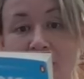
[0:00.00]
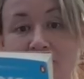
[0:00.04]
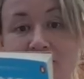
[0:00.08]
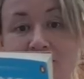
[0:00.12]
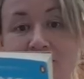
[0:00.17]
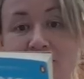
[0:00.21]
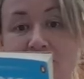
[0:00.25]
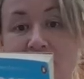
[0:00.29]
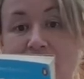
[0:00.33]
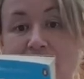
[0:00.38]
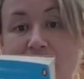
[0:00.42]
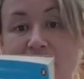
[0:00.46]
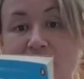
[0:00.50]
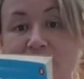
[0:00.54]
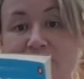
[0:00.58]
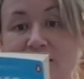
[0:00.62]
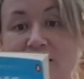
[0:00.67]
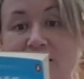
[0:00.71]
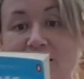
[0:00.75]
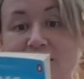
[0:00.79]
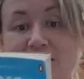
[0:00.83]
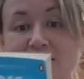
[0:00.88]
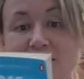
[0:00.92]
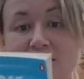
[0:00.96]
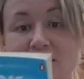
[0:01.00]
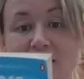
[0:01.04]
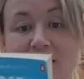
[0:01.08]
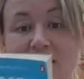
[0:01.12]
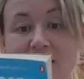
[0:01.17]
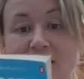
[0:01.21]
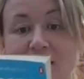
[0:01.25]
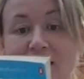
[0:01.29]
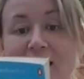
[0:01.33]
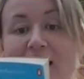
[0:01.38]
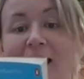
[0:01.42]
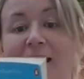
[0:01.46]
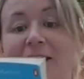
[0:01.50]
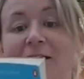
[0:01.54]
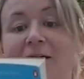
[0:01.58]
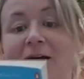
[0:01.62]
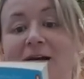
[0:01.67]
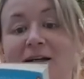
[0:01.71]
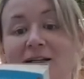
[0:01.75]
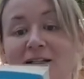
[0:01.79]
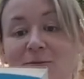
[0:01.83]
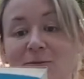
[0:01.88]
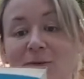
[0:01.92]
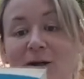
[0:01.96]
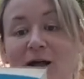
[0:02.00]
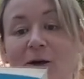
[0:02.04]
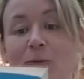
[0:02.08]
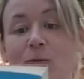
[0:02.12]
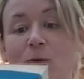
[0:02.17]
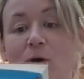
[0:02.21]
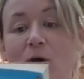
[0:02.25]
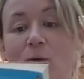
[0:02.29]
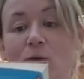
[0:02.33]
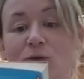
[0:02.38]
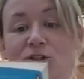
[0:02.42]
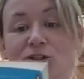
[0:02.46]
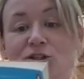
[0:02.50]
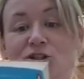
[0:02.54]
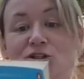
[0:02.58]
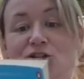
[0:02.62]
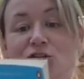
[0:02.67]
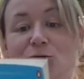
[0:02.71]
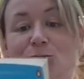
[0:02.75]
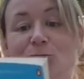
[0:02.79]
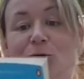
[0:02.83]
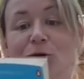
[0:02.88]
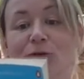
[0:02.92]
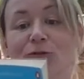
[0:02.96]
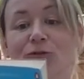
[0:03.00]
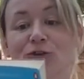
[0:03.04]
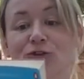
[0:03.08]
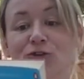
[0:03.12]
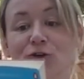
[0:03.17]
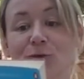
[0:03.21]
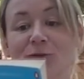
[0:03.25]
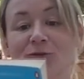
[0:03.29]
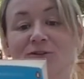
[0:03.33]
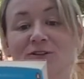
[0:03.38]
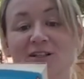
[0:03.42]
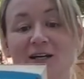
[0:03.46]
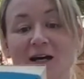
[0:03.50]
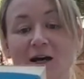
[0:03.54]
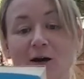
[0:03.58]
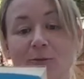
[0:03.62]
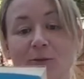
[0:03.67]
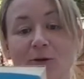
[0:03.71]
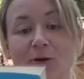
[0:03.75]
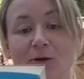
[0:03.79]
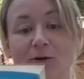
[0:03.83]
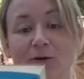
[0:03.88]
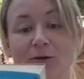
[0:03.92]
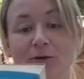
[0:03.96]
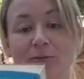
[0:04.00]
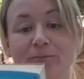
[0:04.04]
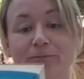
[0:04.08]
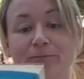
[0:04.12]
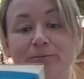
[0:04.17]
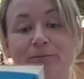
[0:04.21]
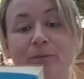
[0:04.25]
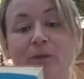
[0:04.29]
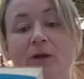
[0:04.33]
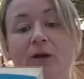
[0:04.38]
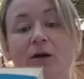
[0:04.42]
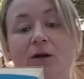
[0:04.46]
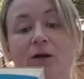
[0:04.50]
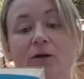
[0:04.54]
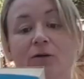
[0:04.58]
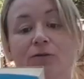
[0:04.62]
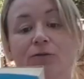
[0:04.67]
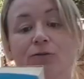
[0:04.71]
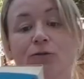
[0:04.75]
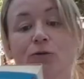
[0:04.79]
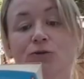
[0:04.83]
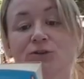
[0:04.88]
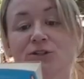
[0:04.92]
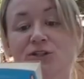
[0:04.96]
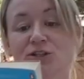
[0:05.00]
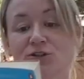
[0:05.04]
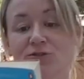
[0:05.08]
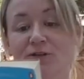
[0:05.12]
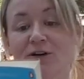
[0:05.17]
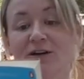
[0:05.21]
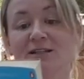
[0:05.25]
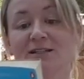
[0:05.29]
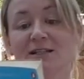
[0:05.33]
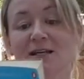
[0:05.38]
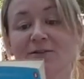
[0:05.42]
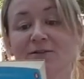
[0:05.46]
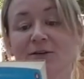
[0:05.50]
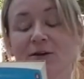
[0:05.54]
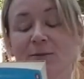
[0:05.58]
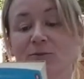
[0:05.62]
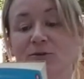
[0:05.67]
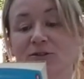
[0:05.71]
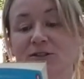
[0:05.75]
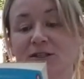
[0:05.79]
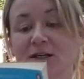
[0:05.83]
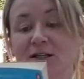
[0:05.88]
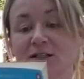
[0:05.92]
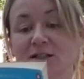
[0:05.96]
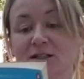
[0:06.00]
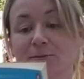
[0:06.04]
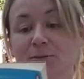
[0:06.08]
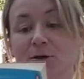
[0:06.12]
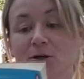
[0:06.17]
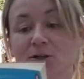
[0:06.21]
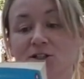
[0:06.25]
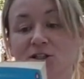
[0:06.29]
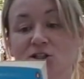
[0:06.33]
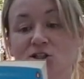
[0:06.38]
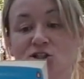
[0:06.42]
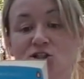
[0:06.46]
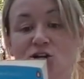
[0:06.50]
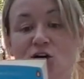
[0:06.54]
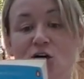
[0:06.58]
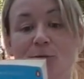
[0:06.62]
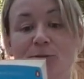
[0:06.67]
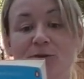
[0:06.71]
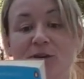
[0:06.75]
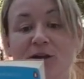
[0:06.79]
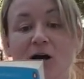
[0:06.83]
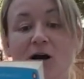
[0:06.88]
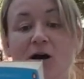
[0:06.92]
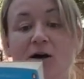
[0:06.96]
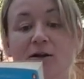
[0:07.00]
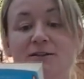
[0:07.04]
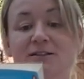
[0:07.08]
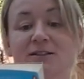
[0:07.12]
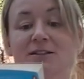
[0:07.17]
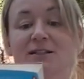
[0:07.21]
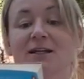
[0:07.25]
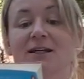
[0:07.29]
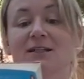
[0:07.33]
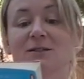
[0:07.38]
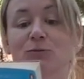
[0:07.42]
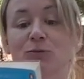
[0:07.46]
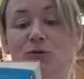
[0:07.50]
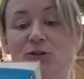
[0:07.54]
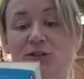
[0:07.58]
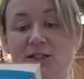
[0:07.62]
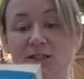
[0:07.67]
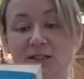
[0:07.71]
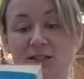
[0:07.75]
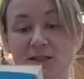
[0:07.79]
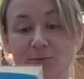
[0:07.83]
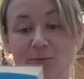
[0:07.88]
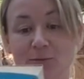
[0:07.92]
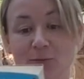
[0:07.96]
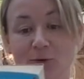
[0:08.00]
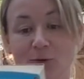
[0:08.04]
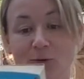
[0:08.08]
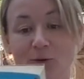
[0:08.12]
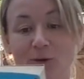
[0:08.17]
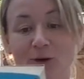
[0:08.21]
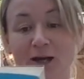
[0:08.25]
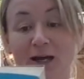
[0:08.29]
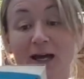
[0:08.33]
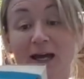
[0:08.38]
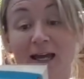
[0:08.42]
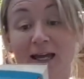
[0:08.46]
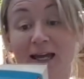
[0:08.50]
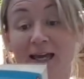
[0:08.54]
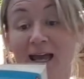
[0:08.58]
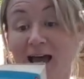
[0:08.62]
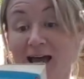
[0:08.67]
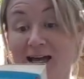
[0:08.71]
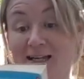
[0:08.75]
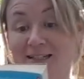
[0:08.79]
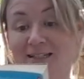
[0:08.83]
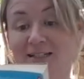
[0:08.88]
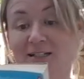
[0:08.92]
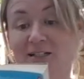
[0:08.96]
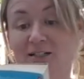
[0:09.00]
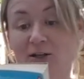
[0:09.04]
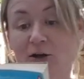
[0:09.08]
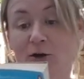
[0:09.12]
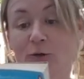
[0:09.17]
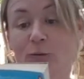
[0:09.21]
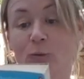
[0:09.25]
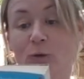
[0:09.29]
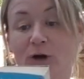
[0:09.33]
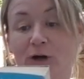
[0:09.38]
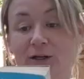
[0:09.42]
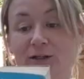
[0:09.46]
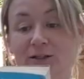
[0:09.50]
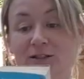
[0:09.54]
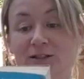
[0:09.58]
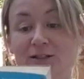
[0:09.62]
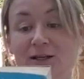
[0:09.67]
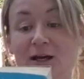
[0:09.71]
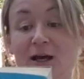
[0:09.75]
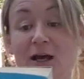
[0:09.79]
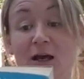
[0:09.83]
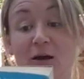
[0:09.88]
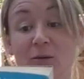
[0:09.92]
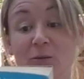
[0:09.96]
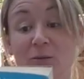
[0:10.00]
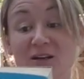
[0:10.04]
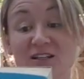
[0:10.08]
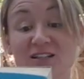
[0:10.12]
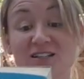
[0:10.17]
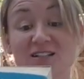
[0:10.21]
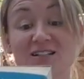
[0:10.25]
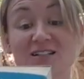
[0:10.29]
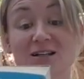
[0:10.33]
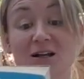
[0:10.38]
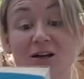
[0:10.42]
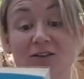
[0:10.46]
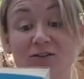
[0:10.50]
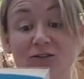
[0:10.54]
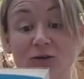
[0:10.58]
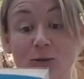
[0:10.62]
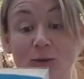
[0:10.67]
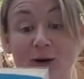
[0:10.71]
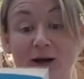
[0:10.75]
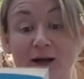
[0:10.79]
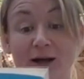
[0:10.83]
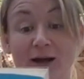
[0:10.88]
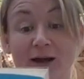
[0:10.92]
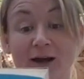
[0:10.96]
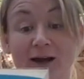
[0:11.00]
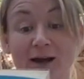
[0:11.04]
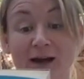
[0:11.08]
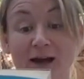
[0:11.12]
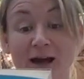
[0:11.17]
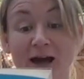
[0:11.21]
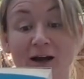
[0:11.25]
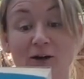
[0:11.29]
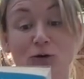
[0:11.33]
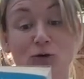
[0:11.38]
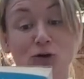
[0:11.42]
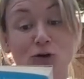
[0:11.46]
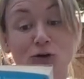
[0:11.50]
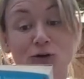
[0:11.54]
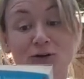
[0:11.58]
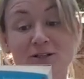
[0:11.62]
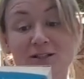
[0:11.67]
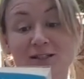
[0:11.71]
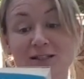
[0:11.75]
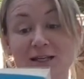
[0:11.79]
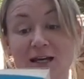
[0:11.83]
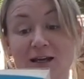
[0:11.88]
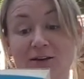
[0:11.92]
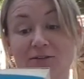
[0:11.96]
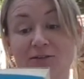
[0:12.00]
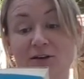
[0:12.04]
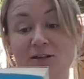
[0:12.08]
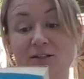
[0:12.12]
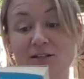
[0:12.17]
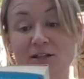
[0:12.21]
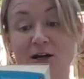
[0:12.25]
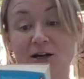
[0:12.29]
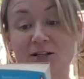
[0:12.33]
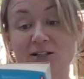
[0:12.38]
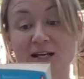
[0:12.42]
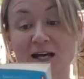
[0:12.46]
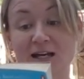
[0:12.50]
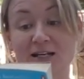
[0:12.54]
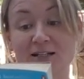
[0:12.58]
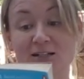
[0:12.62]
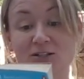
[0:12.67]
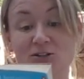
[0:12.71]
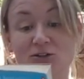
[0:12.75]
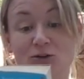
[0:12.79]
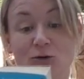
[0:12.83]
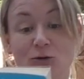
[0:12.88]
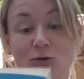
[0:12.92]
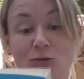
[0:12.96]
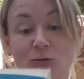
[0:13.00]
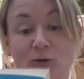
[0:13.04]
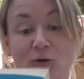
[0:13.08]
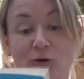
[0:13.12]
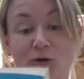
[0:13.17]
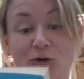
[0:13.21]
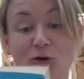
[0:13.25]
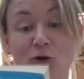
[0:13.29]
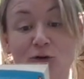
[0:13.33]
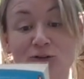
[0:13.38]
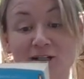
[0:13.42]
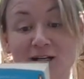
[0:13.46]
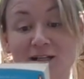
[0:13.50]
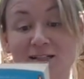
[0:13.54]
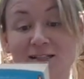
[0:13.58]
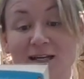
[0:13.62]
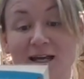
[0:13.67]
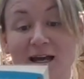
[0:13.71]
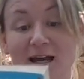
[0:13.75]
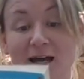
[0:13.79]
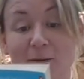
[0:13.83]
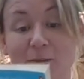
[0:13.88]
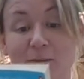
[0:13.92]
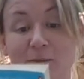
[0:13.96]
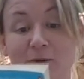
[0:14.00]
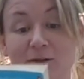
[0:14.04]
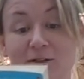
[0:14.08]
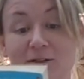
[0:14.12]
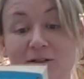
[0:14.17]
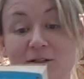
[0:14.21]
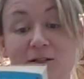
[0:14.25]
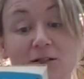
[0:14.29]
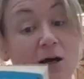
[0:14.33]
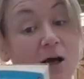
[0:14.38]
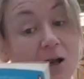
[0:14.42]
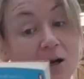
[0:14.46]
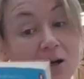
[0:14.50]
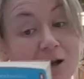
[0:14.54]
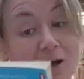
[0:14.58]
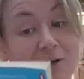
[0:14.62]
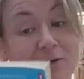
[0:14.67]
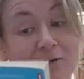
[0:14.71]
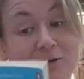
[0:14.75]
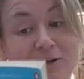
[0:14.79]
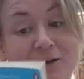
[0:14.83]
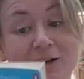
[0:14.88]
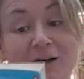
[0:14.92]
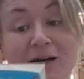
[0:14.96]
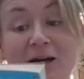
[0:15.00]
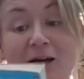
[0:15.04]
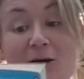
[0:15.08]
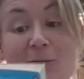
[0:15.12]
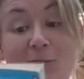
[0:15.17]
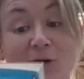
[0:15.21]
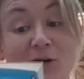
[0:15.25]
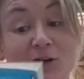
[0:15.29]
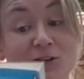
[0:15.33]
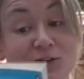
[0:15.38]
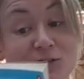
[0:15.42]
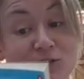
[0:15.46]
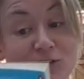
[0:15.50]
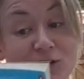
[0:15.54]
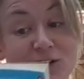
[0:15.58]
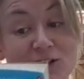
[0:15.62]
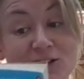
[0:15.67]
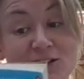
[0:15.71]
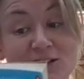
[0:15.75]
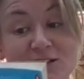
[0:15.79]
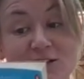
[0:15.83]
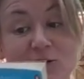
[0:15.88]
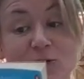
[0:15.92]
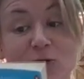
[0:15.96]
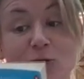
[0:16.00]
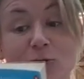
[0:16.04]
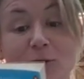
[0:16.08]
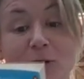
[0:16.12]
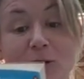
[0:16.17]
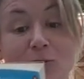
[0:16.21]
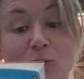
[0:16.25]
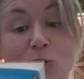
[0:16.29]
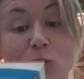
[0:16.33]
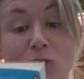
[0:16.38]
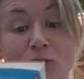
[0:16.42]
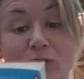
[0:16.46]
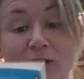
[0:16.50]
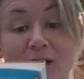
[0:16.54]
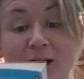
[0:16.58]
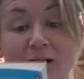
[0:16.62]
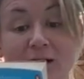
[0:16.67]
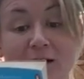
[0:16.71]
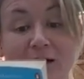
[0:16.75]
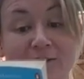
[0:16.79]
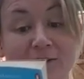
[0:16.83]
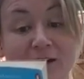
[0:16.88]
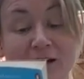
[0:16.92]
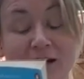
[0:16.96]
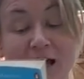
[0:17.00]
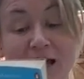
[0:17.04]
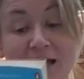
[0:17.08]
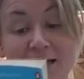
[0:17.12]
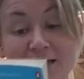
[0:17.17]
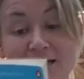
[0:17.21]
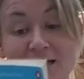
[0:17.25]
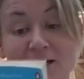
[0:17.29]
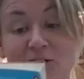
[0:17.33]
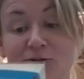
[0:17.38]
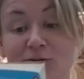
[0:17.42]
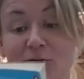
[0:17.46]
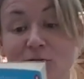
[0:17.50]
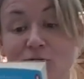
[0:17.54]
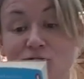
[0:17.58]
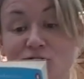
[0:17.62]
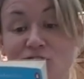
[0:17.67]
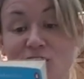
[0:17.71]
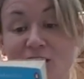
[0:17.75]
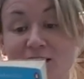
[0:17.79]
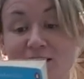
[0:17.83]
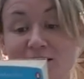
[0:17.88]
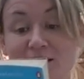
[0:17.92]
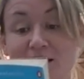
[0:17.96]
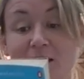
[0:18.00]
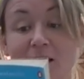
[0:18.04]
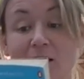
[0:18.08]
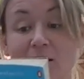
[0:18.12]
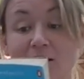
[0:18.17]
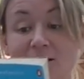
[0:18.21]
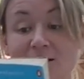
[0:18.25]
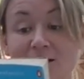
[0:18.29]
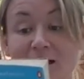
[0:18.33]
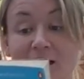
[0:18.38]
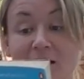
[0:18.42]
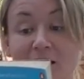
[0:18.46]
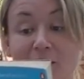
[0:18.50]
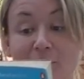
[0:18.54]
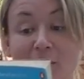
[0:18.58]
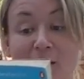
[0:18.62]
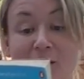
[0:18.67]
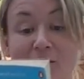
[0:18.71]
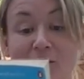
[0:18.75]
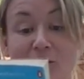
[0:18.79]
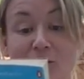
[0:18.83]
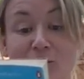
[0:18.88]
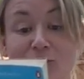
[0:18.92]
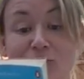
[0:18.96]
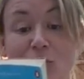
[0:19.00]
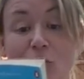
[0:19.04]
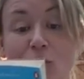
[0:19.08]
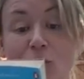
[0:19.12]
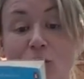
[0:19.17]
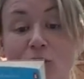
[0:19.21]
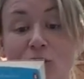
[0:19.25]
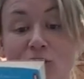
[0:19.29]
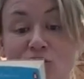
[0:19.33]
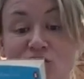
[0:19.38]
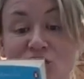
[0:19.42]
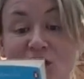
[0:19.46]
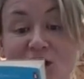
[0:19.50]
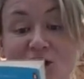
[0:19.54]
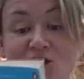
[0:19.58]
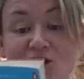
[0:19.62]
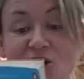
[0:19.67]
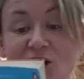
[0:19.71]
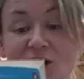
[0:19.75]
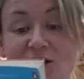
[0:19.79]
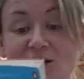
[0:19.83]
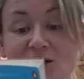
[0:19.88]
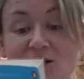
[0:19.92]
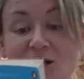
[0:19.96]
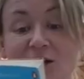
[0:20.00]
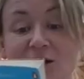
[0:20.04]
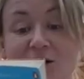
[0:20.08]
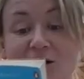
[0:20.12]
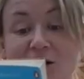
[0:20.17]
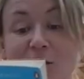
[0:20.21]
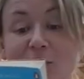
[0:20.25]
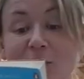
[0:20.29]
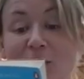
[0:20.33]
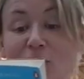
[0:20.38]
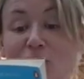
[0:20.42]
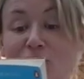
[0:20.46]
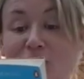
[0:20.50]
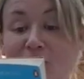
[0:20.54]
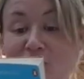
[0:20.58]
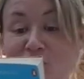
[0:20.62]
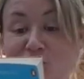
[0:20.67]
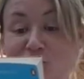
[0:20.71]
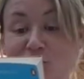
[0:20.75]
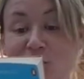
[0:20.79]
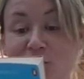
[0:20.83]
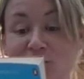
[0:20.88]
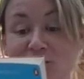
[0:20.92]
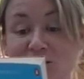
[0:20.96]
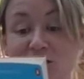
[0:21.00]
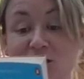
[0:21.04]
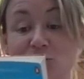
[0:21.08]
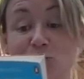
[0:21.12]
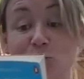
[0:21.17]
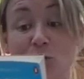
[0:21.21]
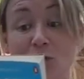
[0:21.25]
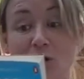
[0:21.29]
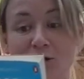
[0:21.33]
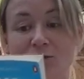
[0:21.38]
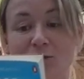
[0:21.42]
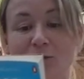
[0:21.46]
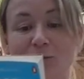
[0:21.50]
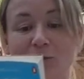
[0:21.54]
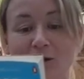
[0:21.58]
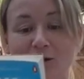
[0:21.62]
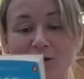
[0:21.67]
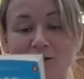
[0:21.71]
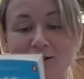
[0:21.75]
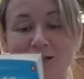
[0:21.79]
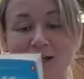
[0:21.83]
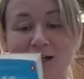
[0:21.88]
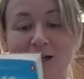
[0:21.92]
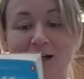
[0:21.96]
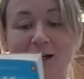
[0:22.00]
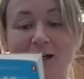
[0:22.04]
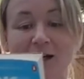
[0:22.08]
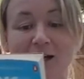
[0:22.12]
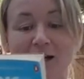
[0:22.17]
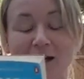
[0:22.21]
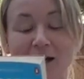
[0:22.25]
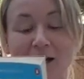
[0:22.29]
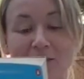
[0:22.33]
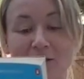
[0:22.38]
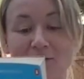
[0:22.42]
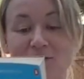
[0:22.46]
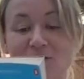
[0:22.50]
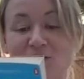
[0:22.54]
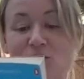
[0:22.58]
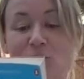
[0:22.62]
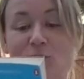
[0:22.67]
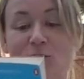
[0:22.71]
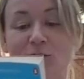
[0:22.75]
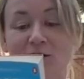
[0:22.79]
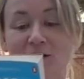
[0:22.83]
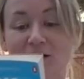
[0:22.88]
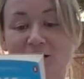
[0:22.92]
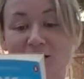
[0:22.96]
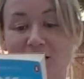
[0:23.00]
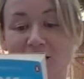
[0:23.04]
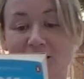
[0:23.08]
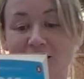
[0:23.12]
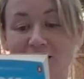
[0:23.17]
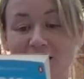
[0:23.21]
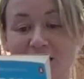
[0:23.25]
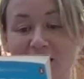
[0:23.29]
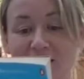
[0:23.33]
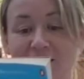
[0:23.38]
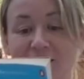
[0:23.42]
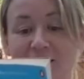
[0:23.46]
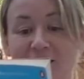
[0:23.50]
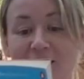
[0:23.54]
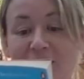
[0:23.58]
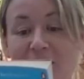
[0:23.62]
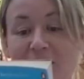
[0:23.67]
so this is, uh, can I explain why I wanted to jump off the top of a tower block? For disgraced TV presenter Martin Sharp, the answer is pretty simple. He has, in his own words, pissed his life away, and on New Year's Eve he's going to end it all, but not as it happens alone. Because first single mum Maureen and then 18 year old Jess and lastly an American rock god JJ turn up and crash Martin's private party. They've stolen his idea